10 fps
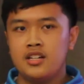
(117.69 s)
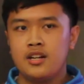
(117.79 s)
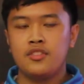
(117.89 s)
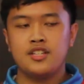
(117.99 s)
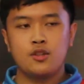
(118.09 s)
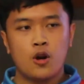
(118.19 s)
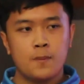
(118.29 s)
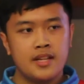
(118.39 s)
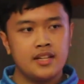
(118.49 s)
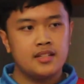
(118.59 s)
Earth is
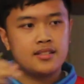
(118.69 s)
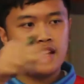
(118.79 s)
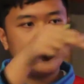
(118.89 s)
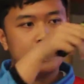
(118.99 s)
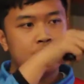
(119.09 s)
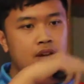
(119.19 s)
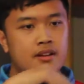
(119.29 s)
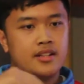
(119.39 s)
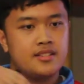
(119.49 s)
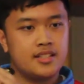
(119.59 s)
orbiting the sun
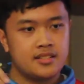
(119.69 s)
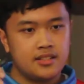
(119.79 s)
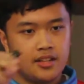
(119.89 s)
360